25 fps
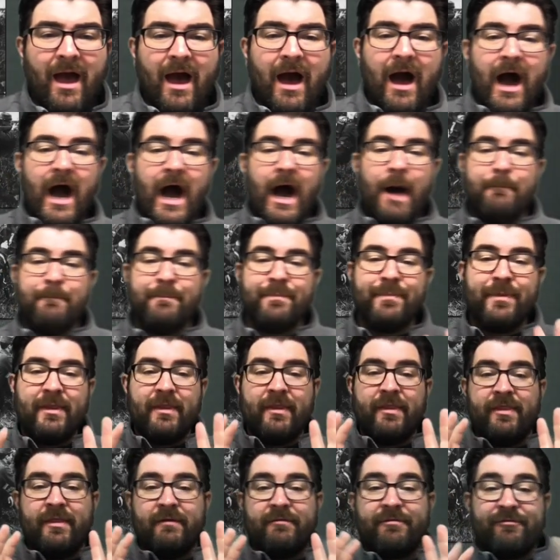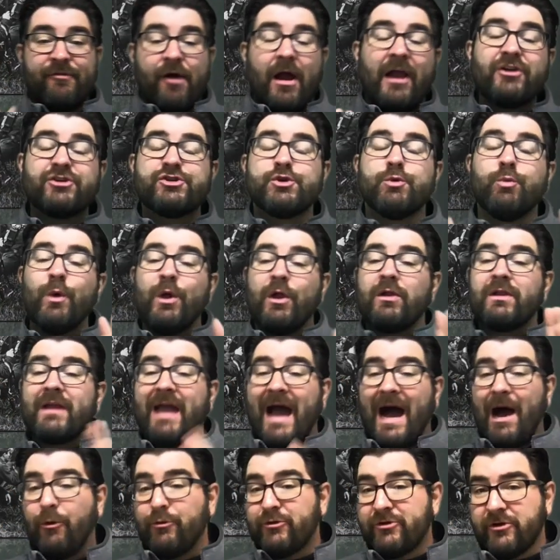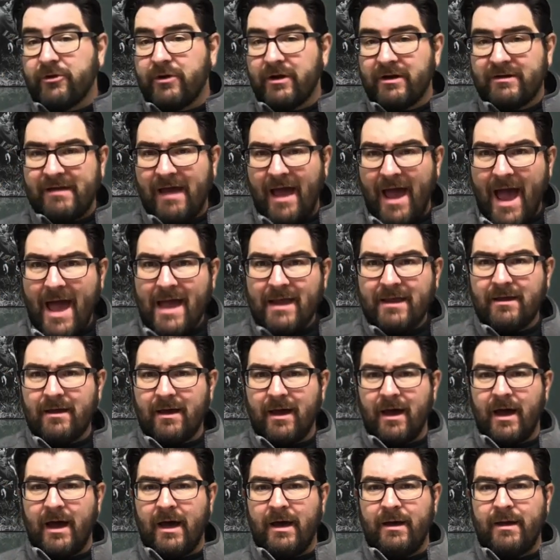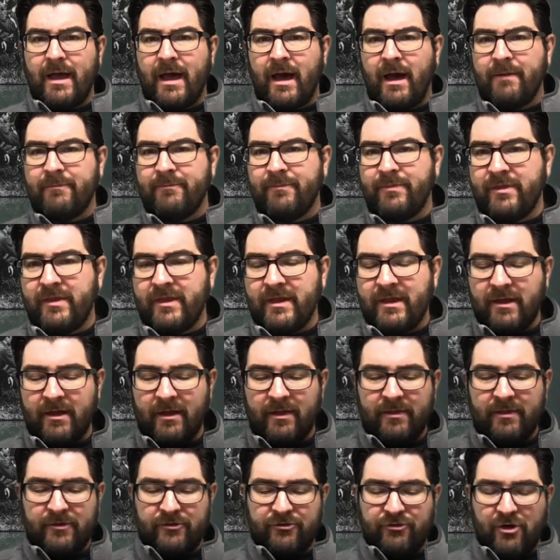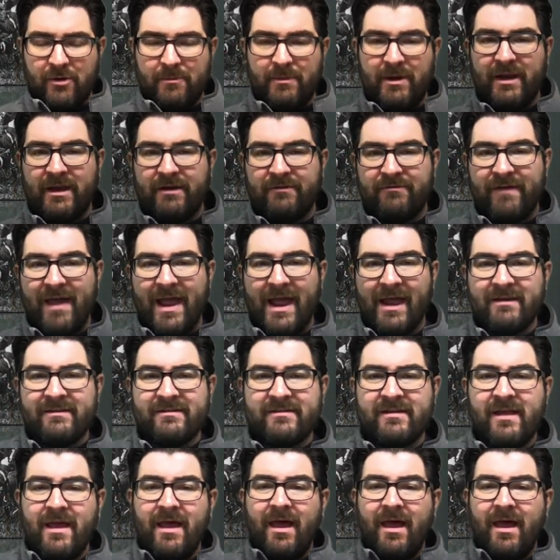Um, the French will counterattack uh, uh, the uh, the German advance.